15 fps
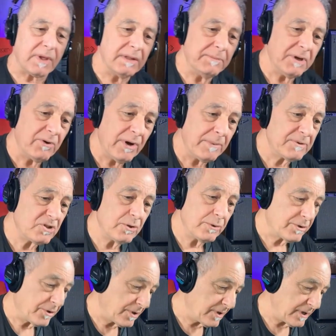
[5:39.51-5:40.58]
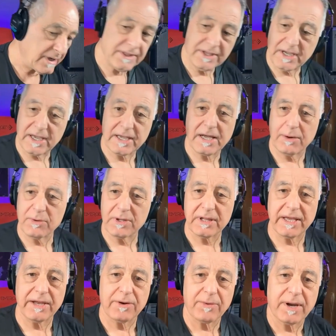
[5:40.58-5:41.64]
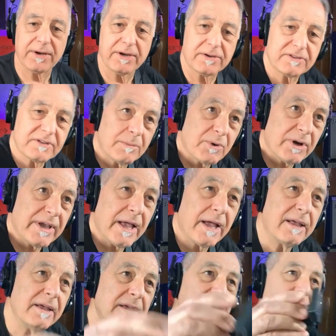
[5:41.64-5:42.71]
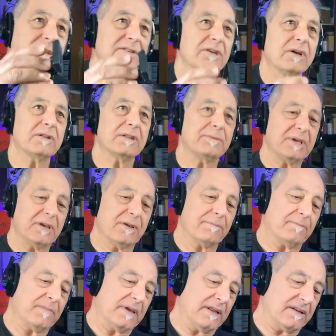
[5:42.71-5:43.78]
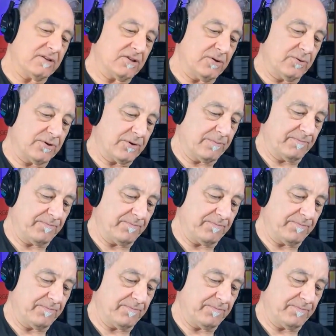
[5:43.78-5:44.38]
let me grab a tuner. I think I got one laying around here somewhere. Yeah. So let me get a tuner.